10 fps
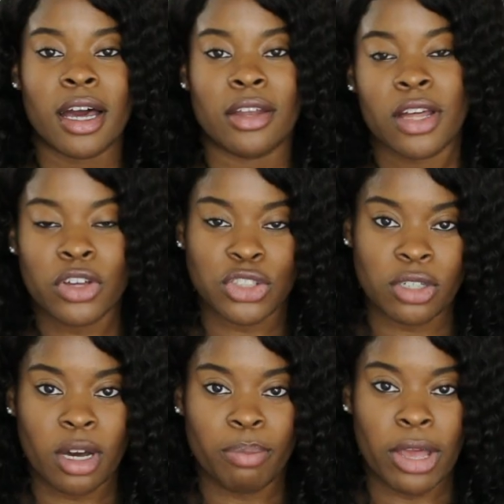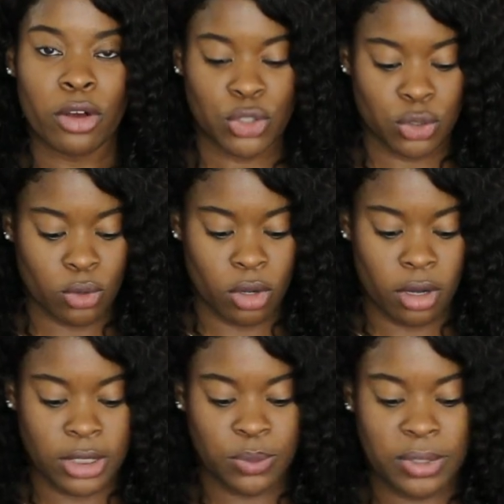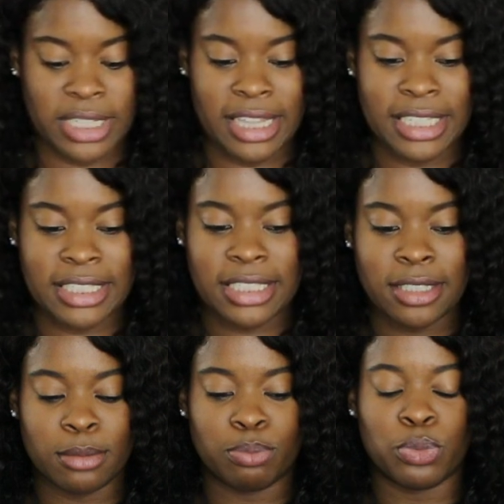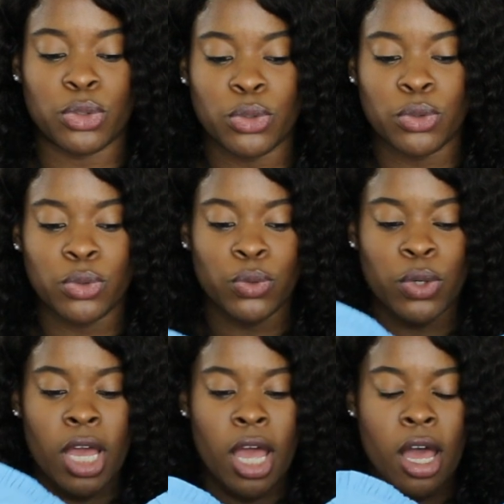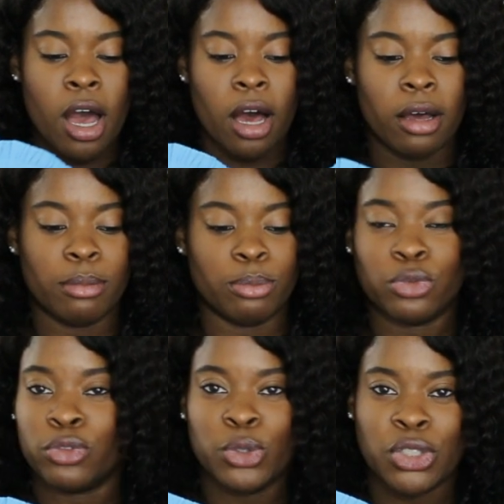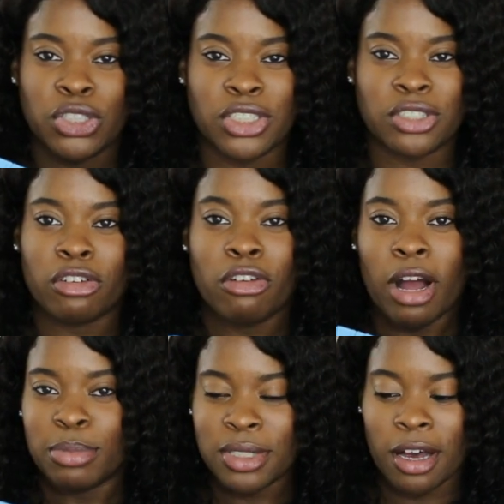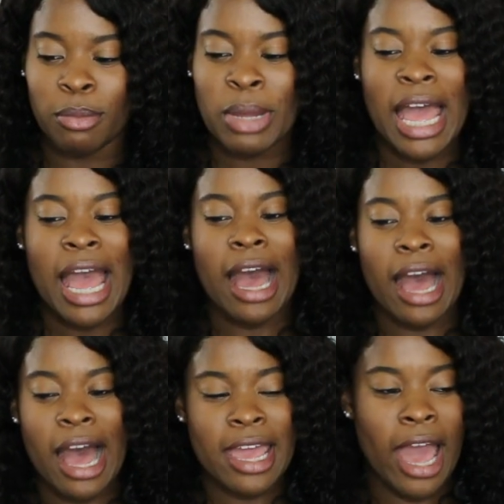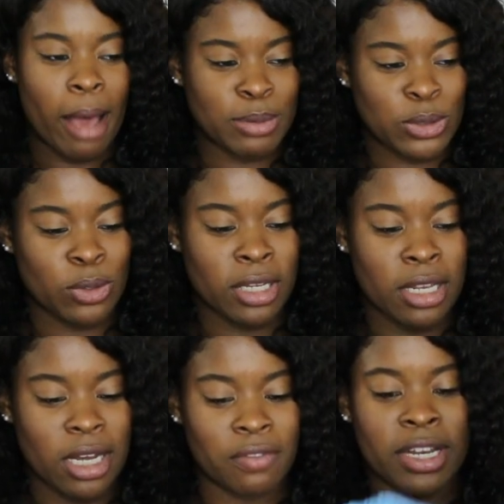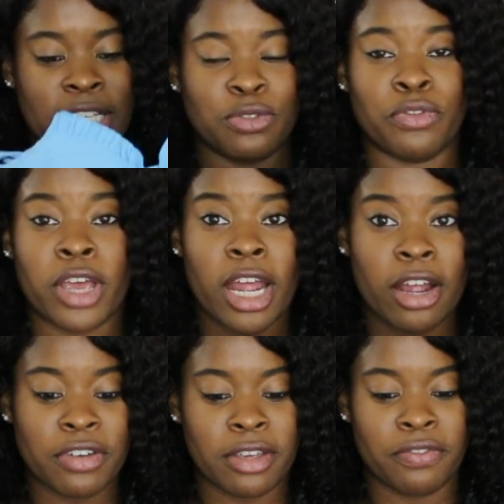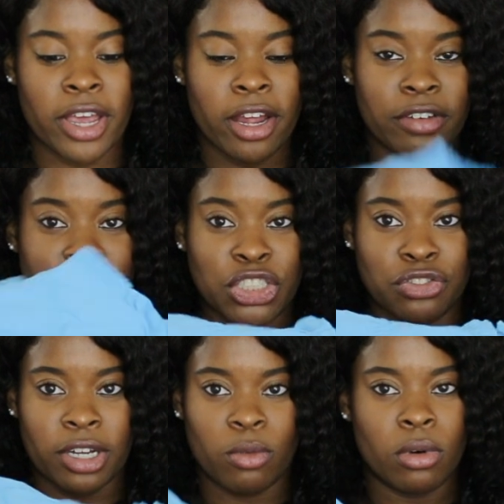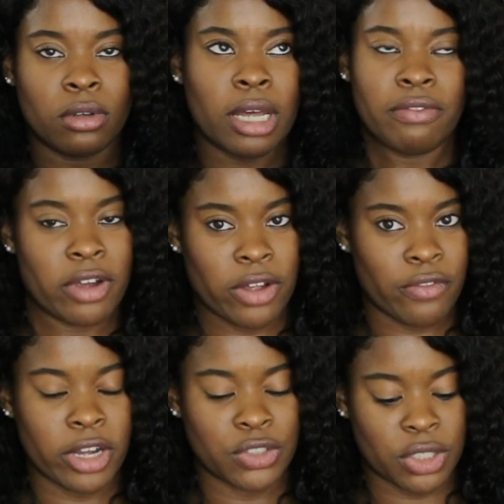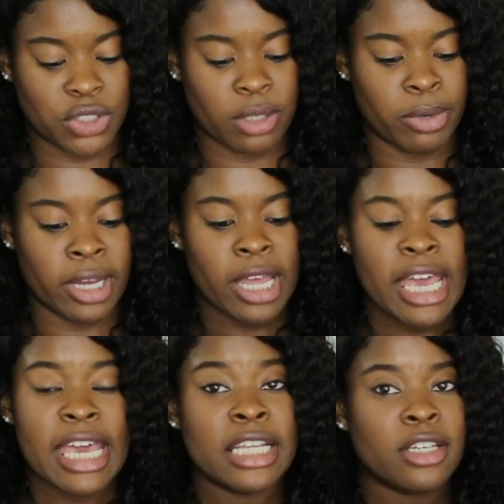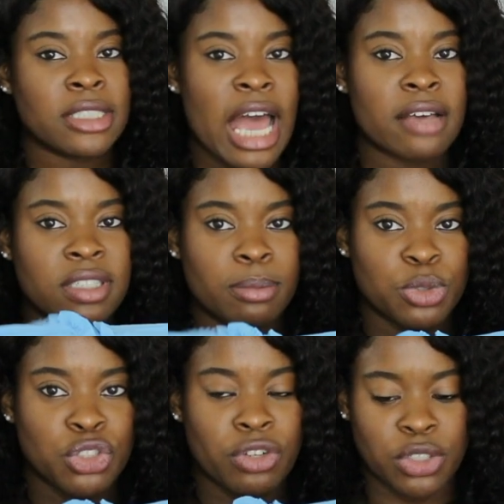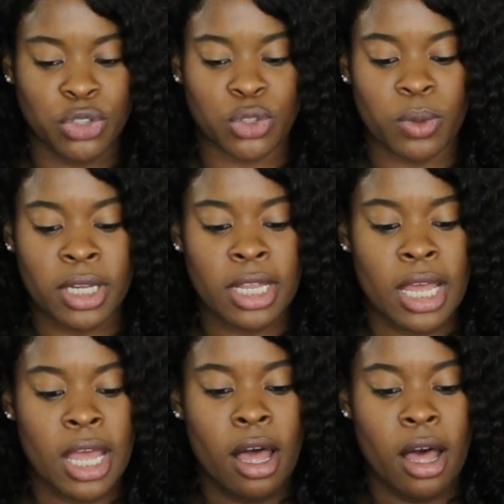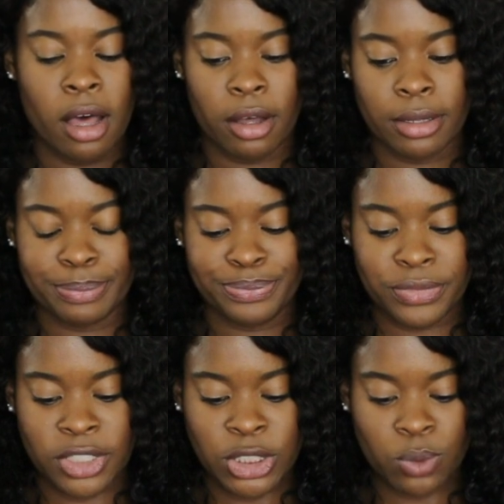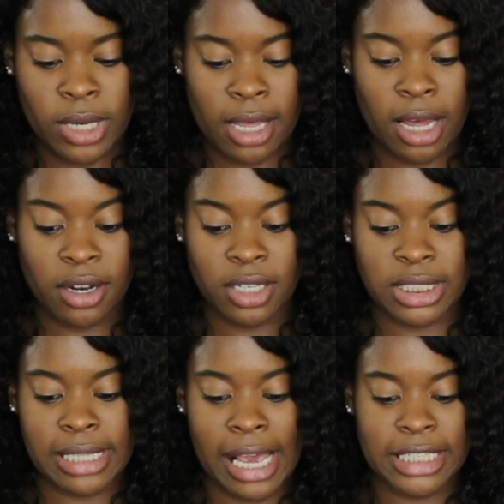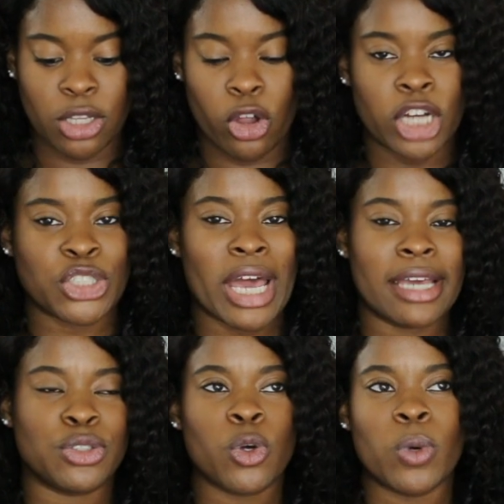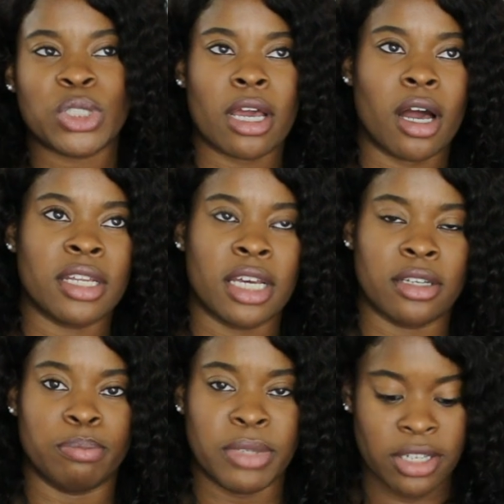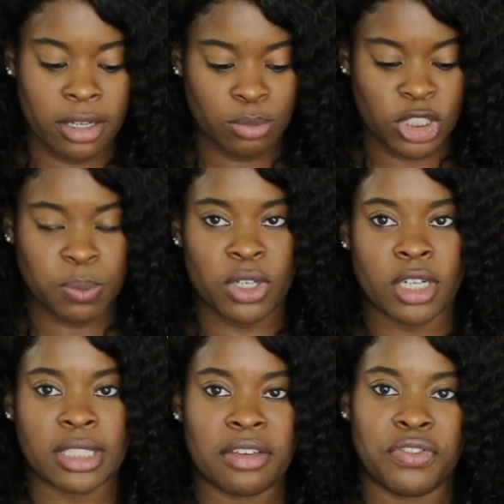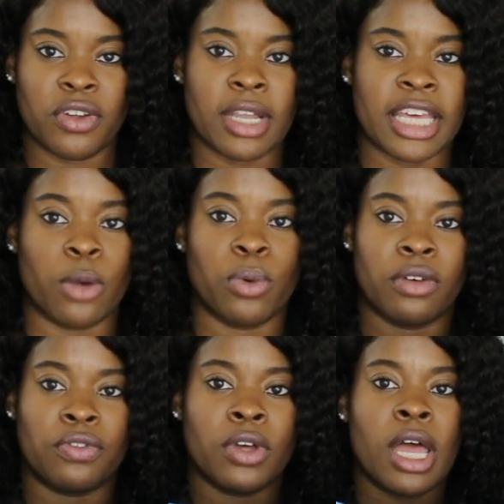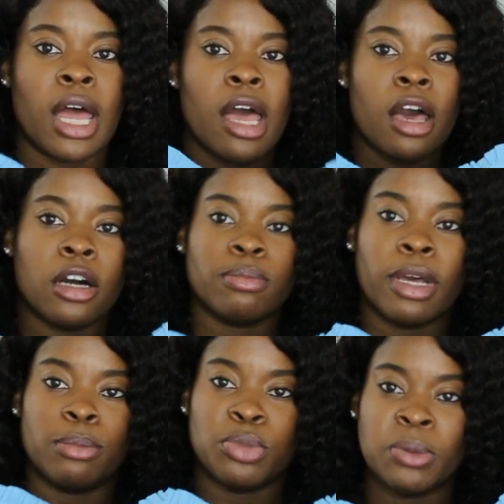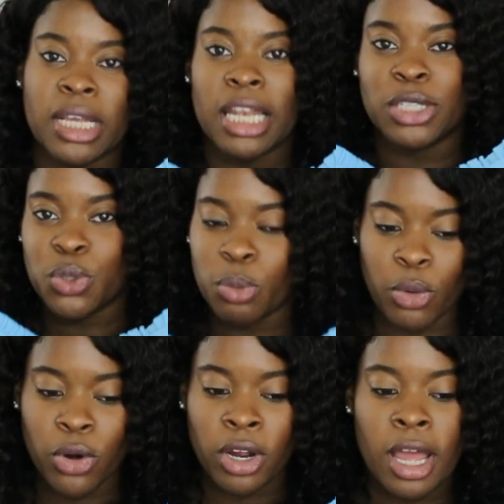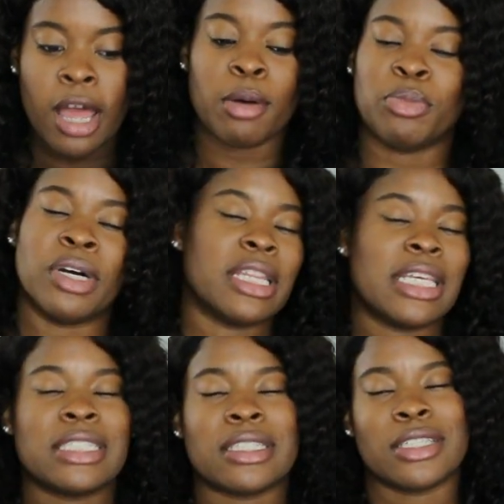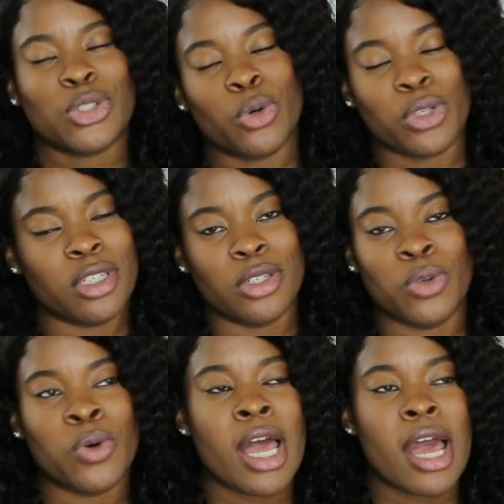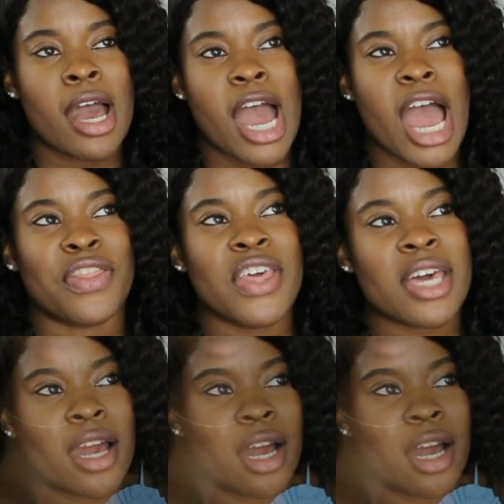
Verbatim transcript: Another top I also got was this blue um, ruched crop top. I absolutely love it. It's very, very stretch. Not very, very stretchy, but it does have some stretch to it. Um, this one I got in a size large. I do wish I got it in a medium just because I feel like it would have held my boobs a little more but this is so cute i think i